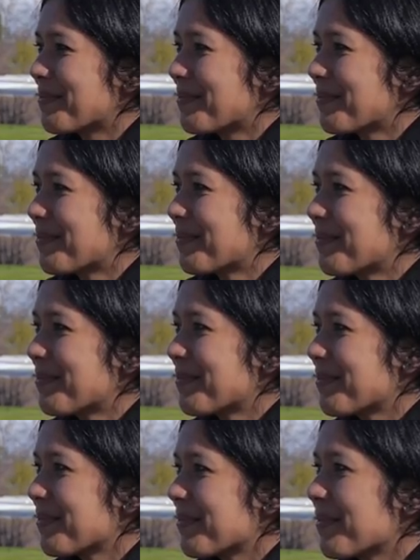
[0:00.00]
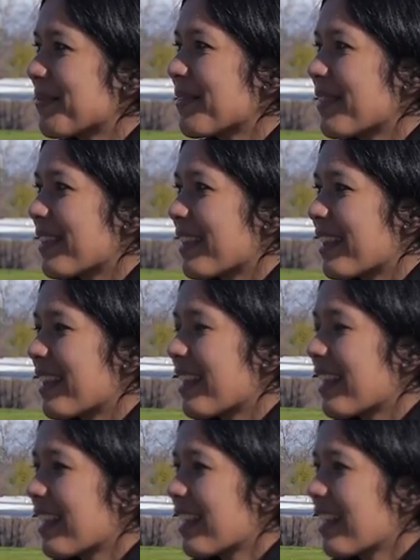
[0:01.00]

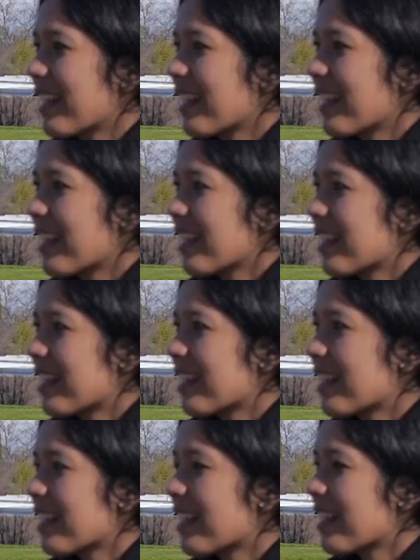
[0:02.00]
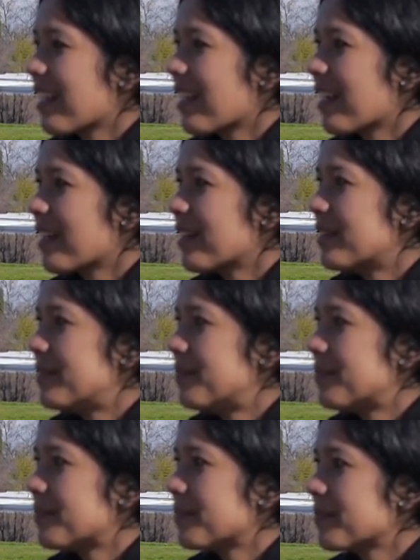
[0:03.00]

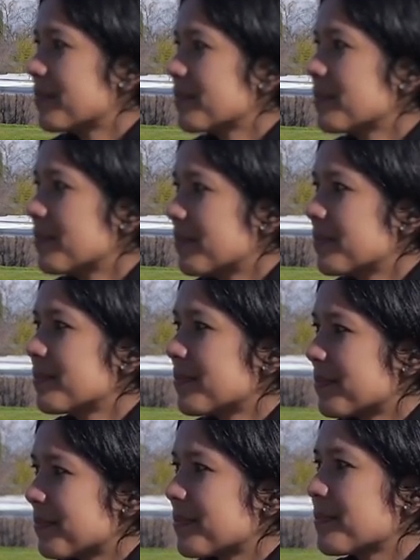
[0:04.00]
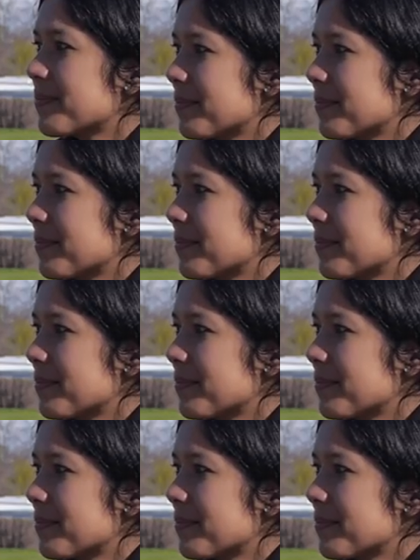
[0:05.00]
(not speaking)